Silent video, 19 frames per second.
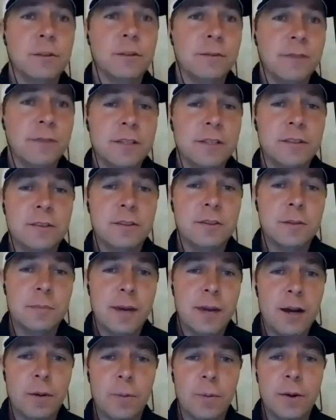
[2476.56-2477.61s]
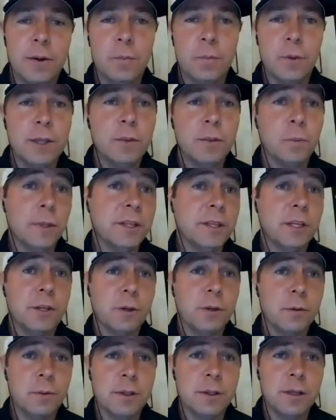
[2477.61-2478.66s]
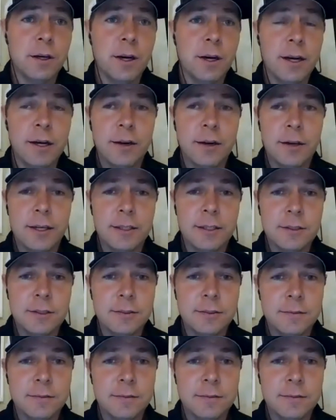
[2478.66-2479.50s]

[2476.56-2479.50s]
investors about what they're doing with their IRAs.